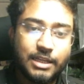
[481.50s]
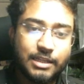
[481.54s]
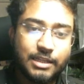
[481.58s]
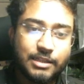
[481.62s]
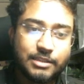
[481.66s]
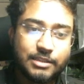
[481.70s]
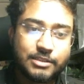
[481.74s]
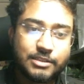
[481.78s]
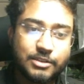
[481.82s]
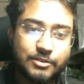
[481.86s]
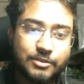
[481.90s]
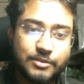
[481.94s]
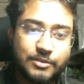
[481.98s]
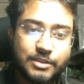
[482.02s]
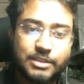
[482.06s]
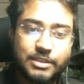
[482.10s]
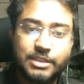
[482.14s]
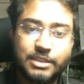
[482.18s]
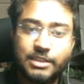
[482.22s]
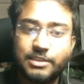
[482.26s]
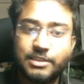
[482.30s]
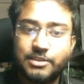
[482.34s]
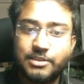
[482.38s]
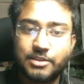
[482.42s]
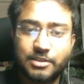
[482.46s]
so this
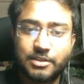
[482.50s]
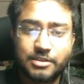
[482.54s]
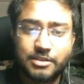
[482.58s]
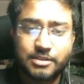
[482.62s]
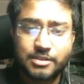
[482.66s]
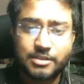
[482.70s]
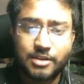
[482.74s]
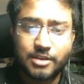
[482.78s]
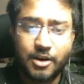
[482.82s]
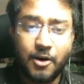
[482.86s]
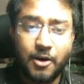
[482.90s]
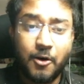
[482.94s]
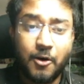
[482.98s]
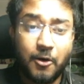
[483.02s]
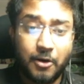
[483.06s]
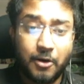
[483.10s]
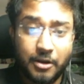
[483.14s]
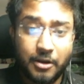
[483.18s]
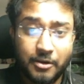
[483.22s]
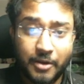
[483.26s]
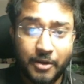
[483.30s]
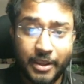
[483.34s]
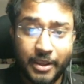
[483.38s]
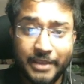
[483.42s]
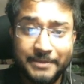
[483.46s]
is just or.
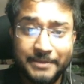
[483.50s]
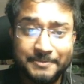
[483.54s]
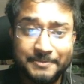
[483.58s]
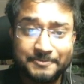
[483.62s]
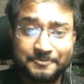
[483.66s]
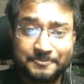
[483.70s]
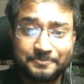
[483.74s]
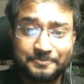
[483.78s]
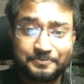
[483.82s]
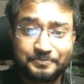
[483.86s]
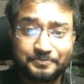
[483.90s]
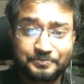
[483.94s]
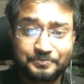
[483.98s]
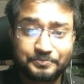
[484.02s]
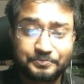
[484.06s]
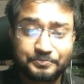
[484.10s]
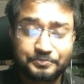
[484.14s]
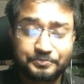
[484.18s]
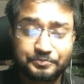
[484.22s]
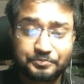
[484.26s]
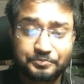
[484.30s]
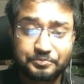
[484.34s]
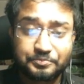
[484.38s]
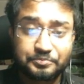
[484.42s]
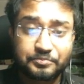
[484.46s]
Okay,
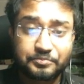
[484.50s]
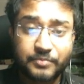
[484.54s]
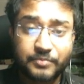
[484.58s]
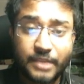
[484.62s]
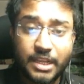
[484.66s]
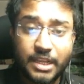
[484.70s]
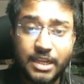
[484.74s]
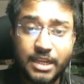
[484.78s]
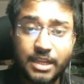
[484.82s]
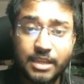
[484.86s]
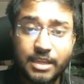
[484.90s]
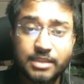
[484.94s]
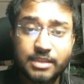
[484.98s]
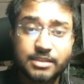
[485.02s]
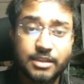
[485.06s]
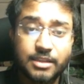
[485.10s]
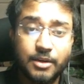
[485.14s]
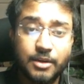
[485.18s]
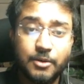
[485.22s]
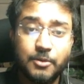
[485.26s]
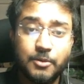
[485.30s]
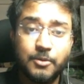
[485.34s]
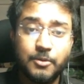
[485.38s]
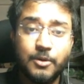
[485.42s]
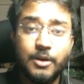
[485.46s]

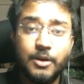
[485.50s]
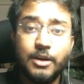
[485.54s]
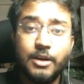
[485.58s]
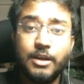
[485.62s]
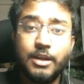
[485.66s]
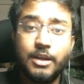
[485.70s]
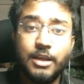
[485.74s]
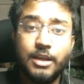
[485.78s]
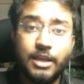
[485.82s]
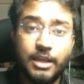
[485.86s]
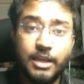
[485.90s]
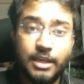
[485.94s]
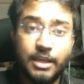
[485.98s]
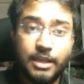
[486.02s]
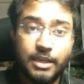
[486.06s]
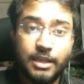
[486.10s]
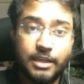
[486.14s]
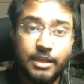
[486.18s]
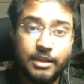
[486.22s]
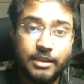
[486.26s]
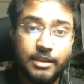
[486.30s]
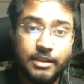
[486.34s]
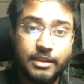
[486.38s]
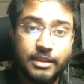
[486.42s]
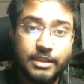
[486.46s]
so
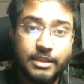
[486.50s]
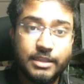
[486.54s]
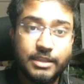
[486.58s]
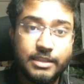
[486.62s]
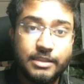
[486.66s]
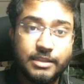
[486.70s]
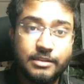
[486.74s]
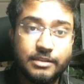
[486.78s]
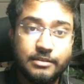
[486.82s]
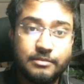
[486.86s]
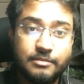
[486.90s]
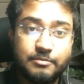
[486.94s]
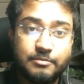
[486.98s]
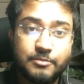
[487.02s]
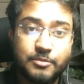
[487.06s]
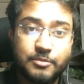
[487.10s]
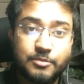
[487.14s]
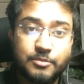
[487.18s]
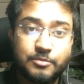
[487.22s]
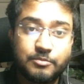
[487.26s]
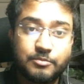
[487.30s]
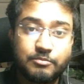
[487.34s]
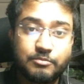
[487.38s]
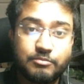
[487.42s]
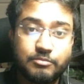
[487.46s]
in
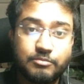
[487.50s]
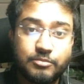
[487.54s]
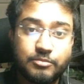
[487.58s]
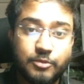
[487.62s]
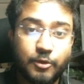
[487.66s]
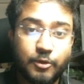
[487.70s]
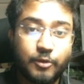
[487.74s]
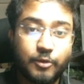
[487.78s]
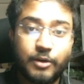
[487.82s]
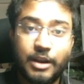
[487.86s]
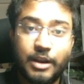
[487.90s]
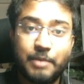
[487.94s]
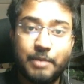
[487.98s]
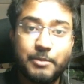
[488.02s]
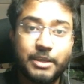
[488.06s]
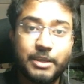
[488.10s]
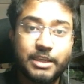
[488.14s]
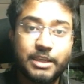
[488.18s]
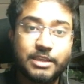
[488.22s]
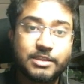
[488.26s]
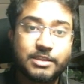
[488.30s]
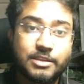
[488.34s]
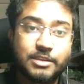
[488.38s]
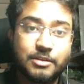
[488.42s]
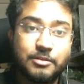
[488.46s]
programming,
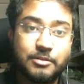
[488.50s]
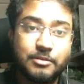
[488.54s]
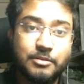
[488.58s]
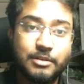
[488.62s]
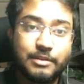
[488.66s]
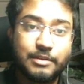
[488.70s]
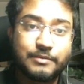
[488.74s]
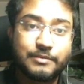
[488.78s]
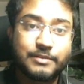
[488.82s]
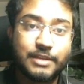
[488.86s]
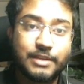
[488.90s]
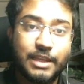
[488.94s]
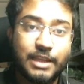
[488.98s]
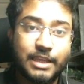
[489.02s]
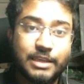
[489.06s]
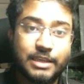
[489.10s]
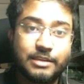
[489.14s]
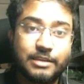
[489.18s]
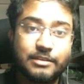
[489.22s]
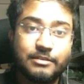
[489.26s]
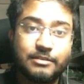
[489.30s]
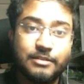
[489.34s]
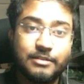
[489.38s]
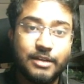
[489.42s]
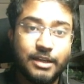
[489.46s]
so it's like
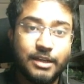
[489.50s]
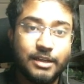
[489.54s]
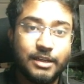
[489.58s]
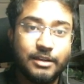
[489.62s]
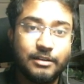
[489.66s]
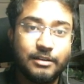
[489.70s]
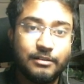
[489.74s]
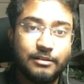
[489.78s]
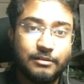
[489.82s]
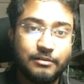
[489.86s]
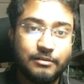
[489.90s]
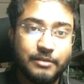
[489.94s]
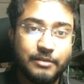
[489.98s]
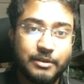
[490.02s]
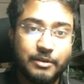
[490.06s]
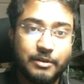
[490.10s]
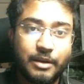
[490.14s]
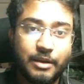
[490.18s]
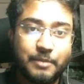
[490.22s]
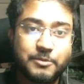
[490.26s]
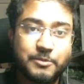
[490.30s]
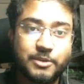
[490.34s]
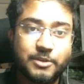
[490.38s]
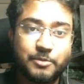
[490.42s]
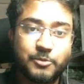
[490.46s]
you
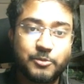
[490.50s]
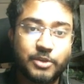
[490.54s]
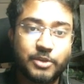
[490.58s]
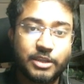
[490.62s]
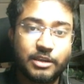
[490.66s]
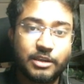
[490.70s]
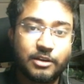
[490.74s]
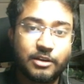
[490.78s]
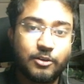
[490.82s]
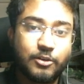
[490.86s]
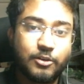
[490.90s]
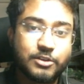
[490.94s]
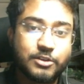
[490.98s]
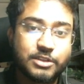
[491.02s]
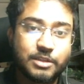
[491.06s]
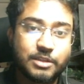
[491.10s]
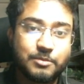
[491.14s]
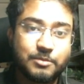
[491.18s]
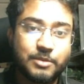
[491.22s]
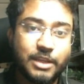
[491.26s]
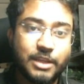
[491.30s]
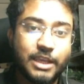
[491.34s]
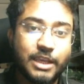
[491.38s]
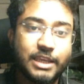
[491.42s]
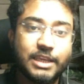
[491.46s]
have something, a concept
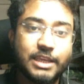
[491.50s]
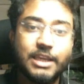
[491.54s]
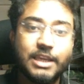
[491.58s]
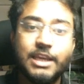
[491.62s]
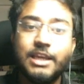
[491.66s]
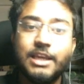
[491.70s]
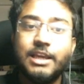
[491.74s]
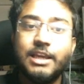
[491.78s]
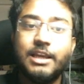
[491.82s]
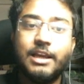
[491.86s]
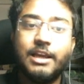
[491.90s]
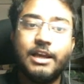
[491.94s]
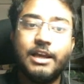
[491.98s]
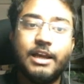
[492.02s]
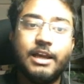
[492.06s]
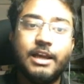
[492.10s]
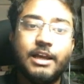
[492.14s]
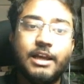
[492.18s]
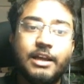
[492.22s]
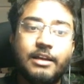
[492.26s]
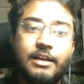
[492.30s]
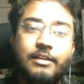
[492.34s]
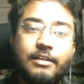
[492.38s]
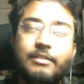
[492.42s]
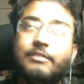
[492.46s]
like
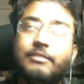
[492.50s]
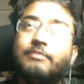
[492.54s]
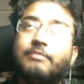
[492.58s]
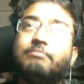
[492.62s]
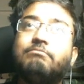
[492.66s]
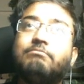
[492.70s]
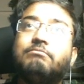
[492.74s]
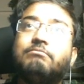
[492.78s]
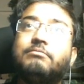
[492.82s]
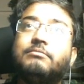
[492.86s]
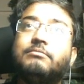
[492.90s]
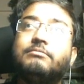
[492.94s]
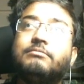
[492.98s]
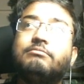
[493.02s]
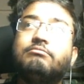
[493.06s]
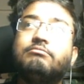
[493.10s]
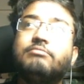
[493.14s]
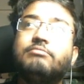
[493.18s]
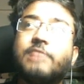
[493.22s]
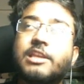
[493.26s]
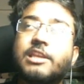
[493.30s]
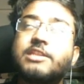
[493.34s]
let's